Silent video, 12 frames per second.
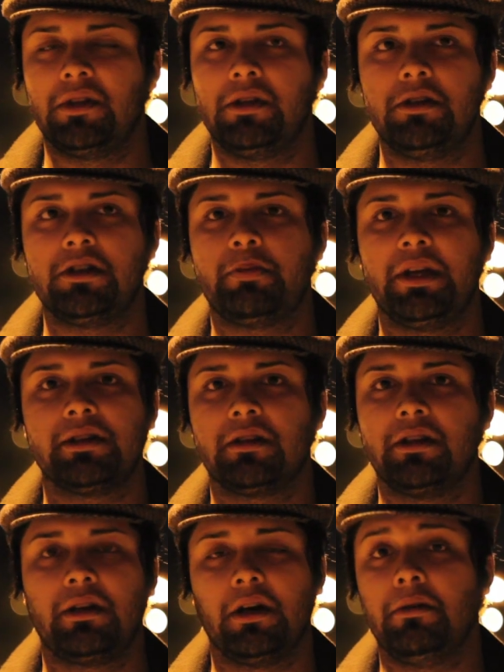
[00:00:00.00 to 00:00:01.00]
you just
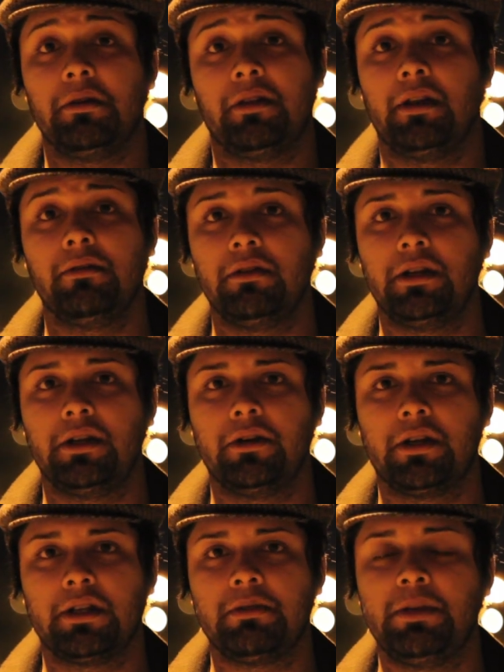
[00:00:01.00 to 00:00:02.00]
basically go with it. You know,
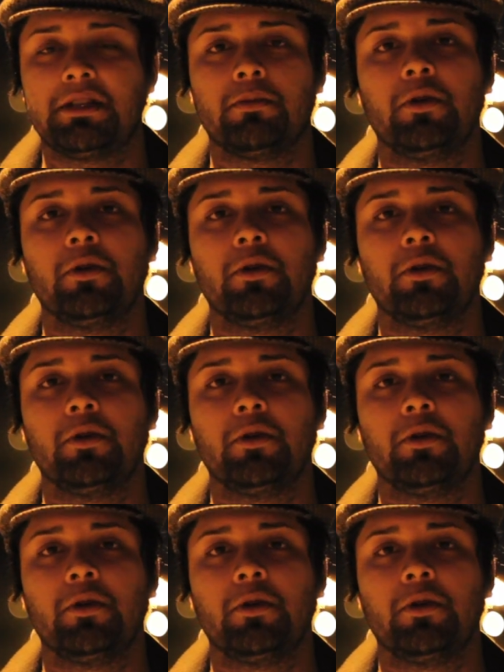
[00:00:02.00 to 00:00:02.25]
you get to meet some